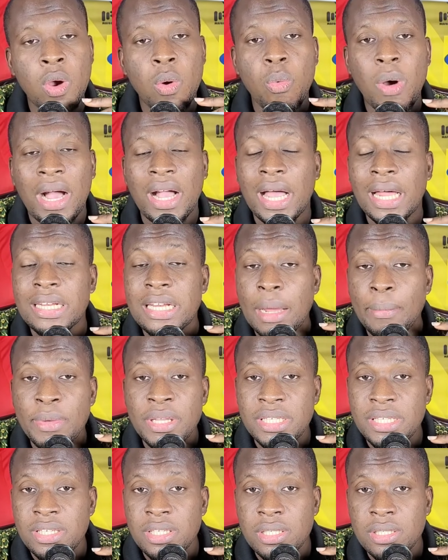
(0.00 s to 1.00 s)
Waka
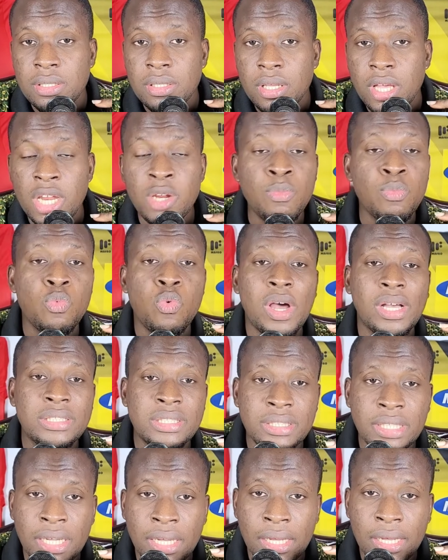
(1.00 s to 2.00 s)
damages in
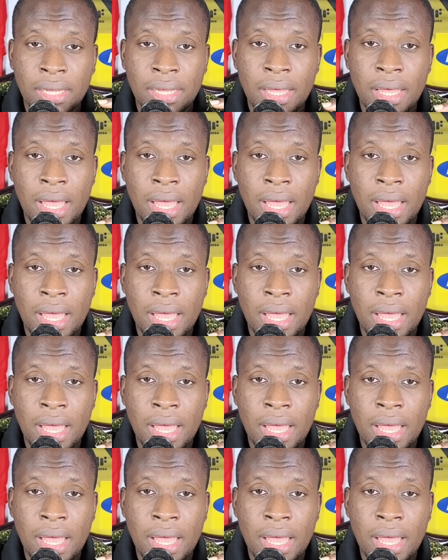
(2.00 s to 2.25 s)
Guasie.